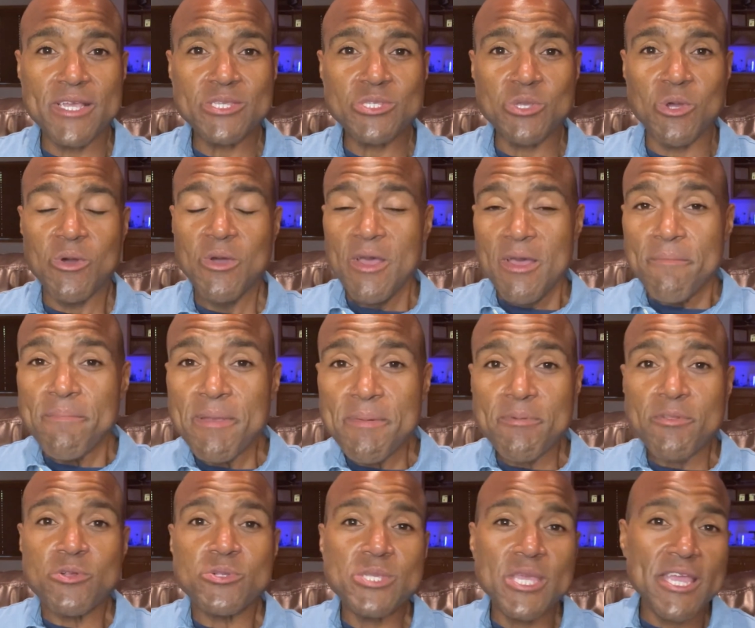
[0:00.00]
So
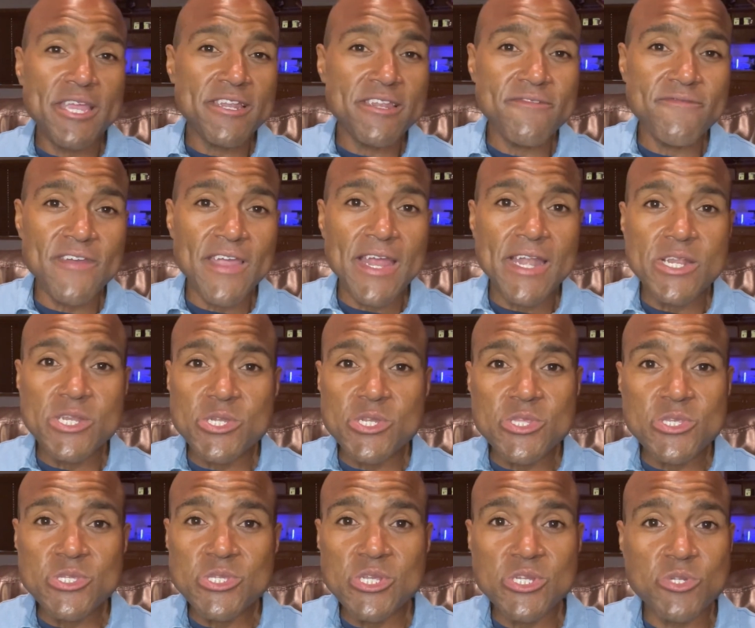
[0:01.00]
people are taking advantage of
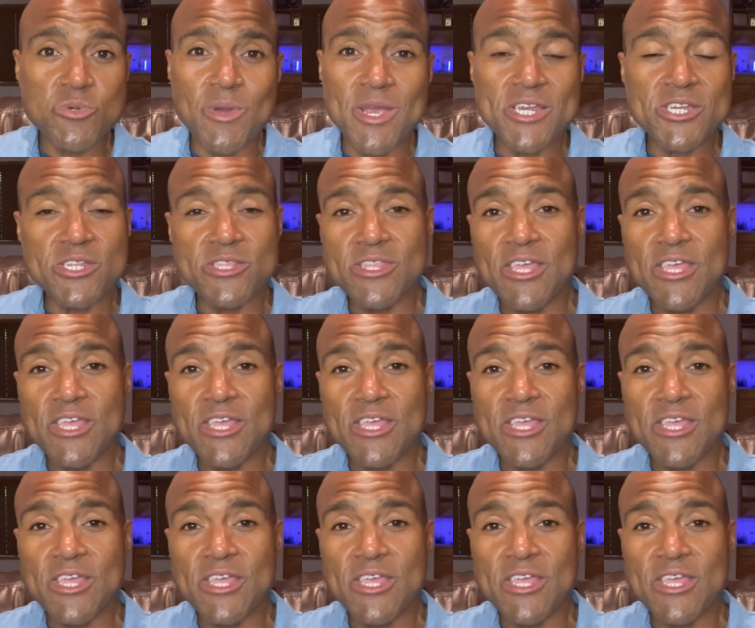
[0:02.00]
the situation.